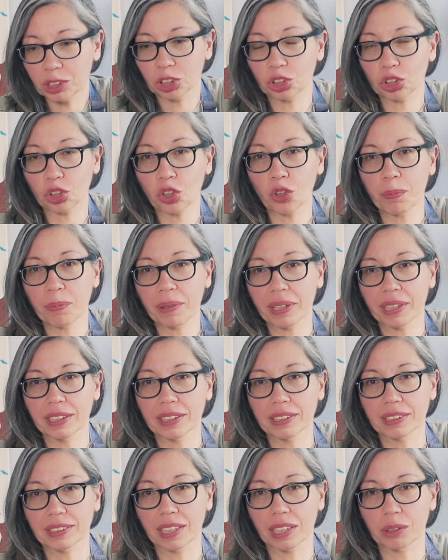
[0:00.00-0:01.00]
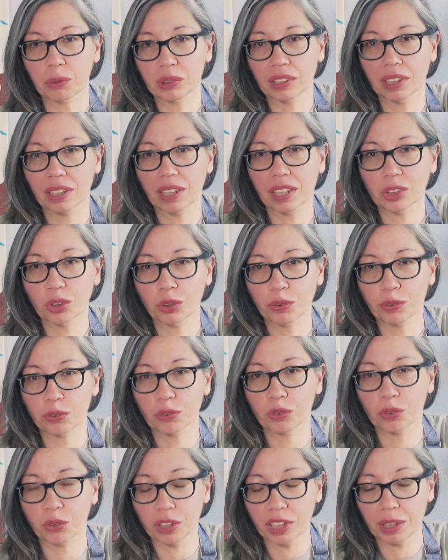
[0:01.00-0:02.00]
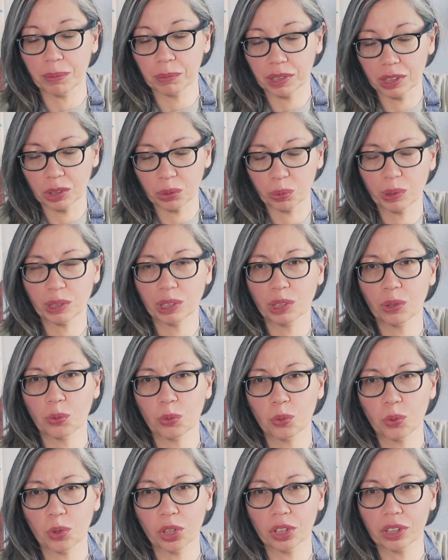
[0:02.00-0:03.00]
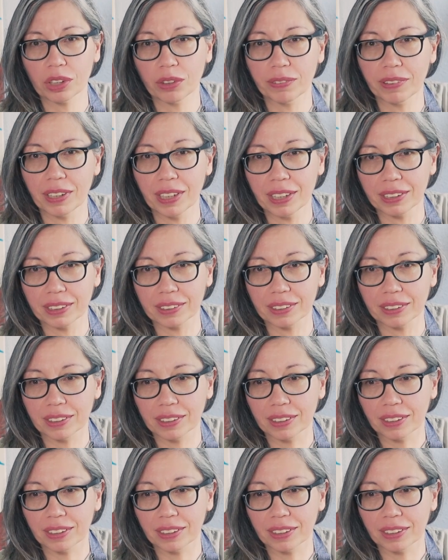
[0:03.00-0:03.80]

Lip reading: strawberries and with a lot of cream. It was a work of art.